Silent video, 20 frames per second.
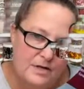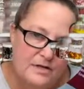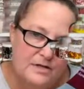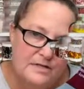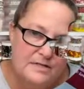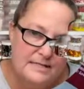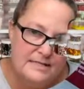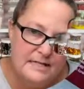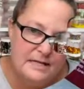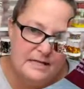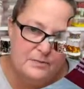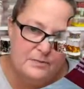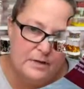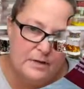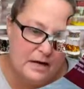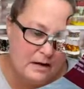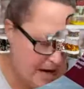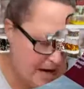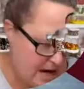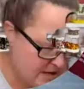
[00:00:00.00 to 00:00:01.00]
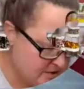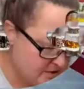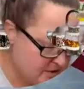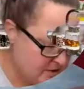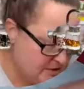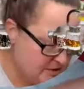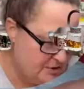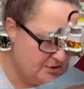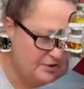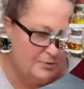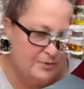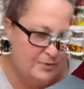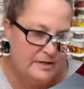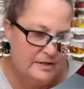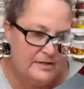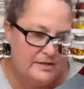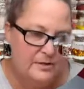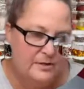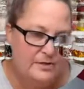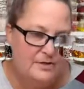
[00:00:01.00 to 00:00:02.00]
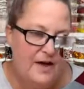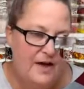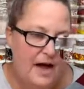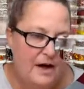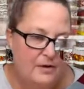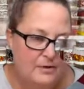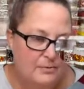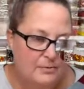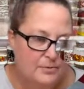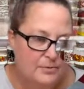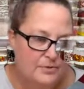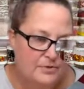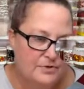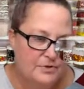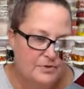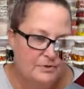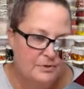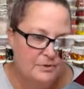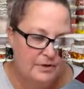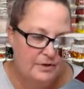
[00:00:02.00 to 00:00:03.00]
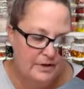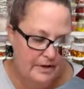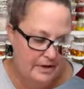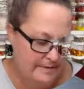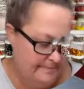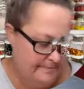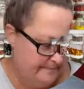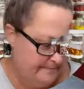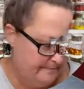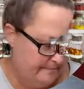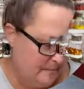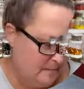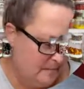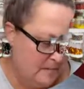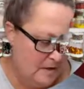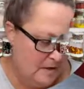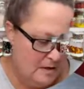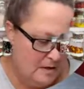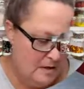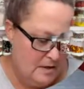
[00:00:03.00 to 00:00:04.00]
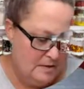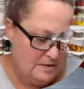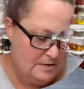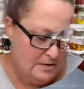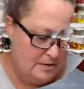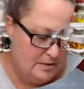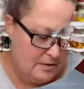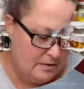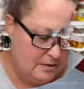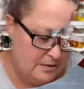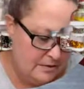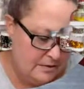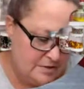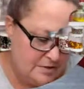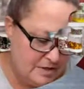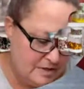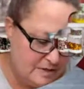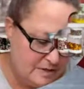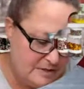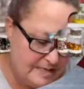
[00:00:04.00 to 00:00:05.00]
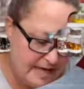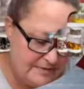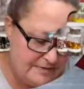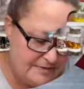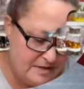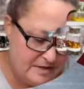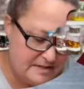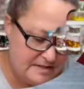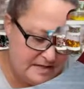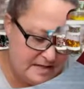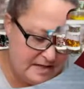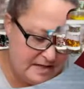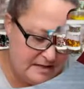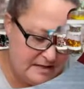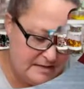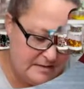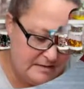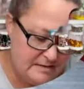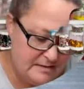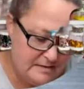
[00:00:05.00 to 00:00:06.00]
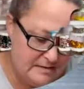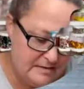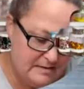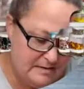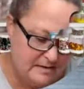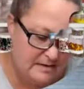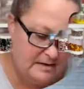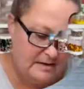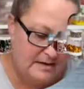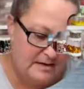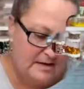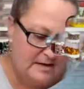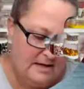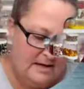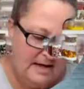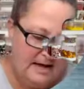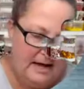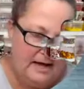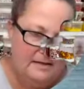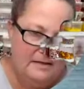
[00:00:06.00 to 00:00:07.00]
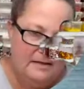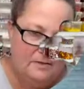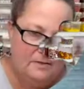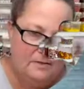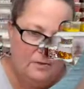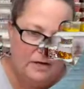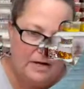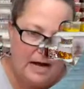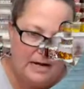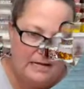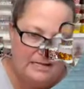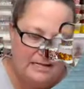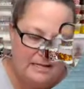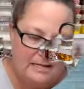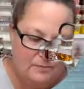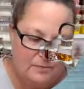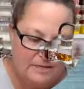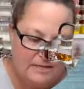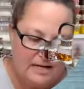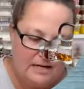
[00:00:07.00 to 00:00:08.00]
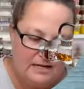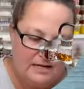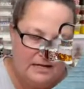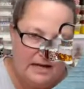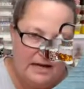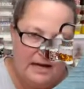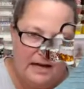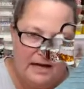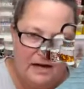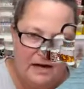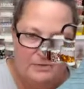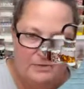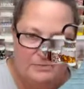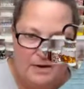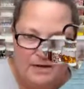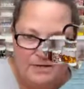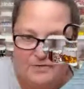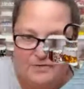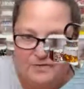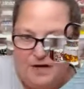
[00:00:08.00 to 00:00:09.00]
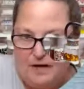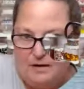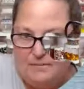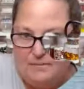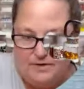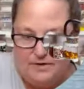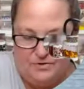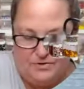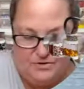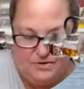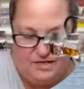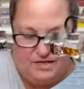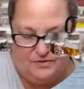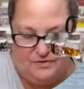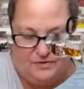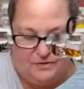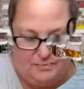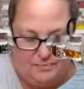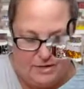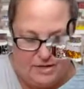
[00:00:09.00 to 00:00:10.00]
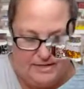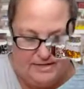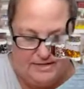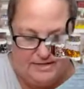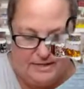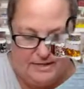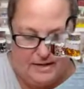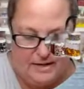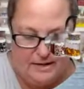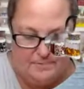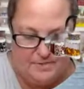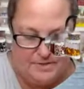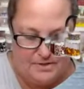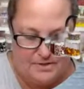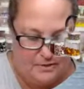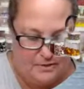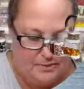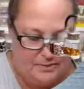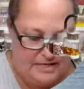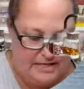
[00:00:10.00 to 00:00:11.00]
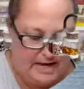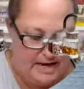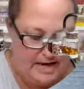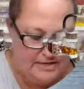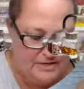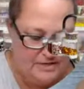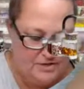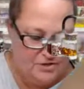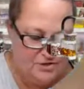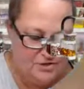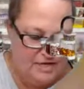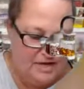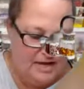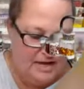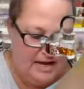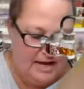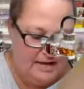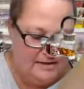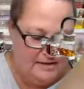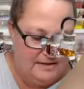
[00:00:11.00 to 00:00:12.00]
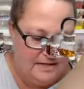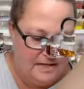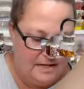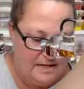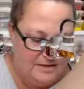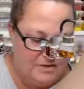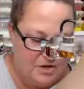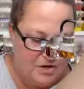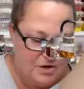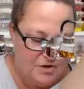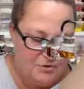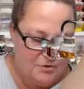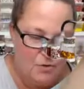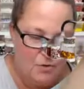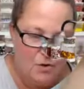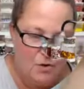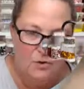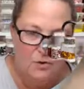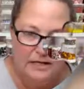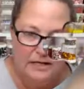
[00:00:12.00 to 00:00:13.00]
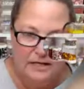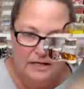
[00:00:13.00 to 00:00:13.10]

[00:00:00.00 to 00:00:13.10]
to see what I'm actually doing. So it's valuable to you. Okay. So you just set this in. And then what I did was I held my thumb underneath to brace it up so it would catch. And then I started rolling.